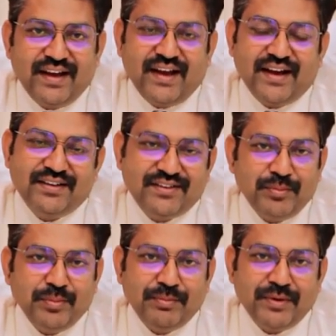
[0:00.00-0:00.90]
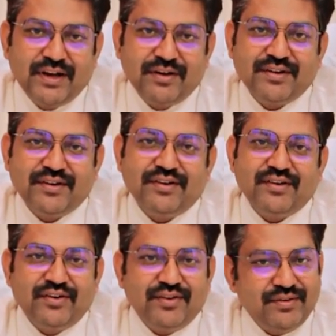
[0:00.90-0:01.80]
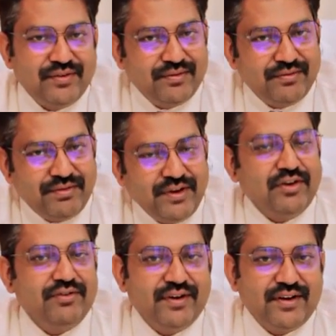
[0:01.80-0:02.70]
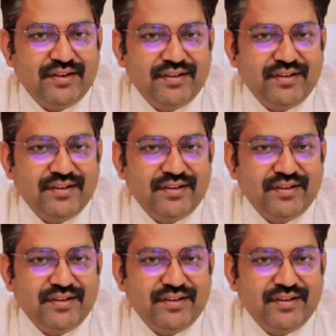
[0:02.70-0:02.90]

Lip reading: and some people are free of it?